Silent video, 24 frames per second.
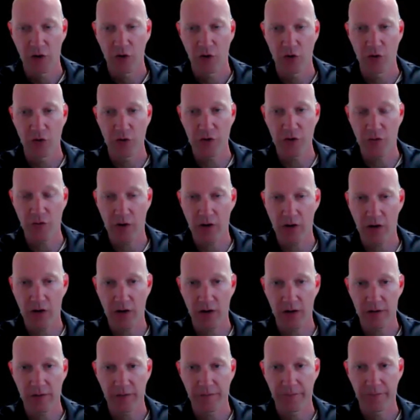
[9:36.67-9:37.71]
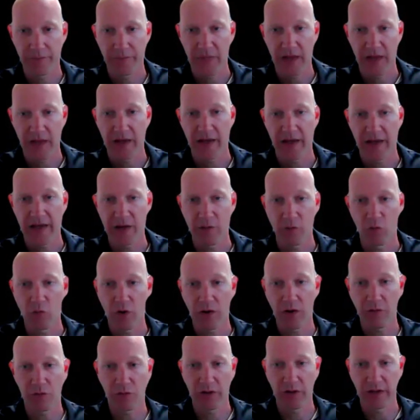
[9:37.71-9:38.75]
who you are, and
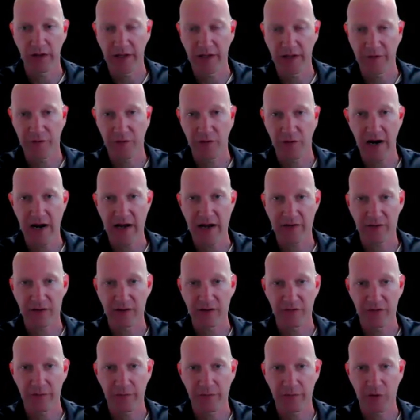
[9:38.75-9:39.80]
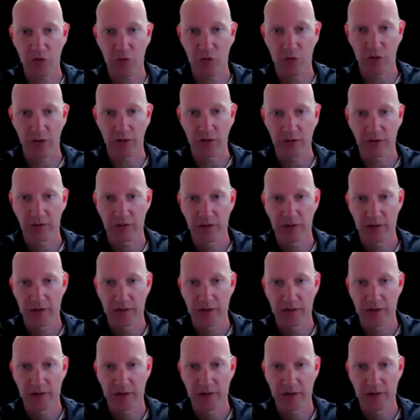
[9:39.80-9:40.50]
what relief you're asking from the court.